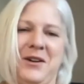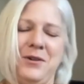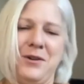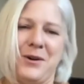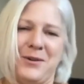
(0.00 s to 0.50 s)

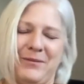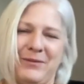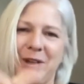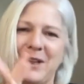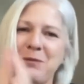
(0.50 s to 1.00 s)
Oh,
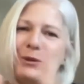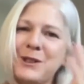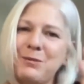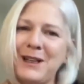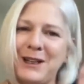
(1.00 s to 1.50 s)
that
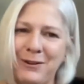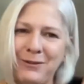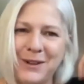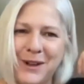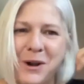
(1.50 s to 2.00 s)
puts me in
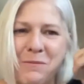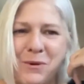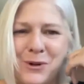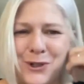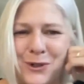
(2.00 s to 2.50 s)
an
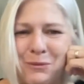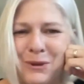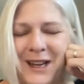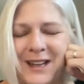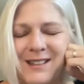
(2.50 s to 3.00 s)
emotional
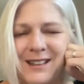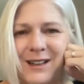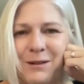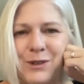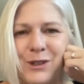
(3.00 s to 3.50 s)
place,
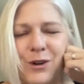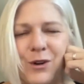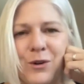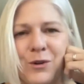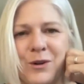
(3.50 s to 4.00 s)
and I'm
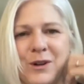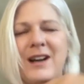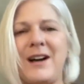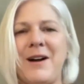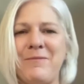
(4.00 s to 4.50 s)
so
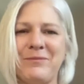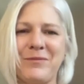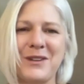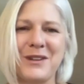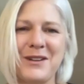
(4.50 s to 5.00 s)

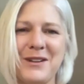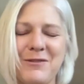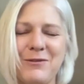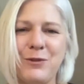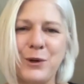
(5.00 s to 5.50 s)

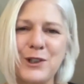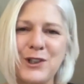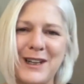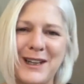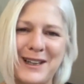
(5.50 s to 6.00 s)

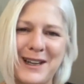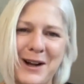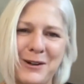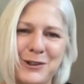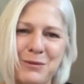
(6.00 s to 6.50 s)
fortunate
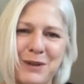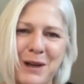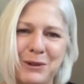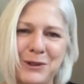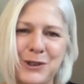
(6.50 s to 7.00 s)
now to be
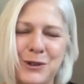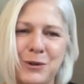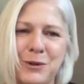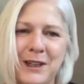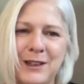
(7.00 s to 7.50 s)
able
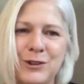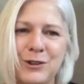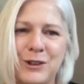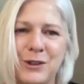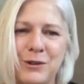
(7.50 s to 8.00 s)
to
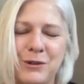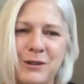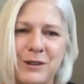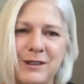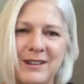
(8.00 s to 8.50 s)

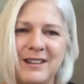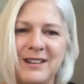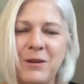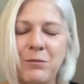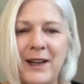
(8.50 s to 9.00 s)
introduce
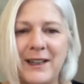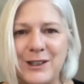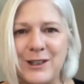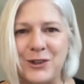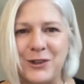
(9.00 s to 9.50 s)
my
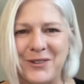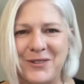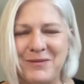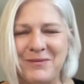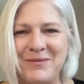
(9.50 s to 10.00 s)
teacher,
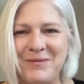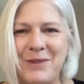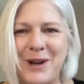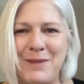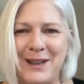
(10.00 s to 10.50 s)

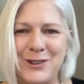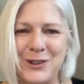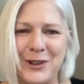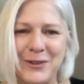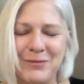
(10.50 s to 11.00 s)
my
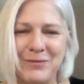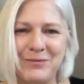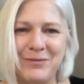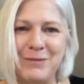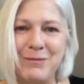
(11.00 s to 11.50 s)
mentor,
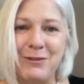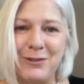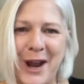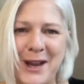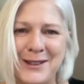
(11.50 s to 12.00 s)
my
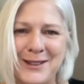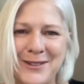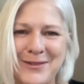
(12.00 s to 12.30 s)
friend,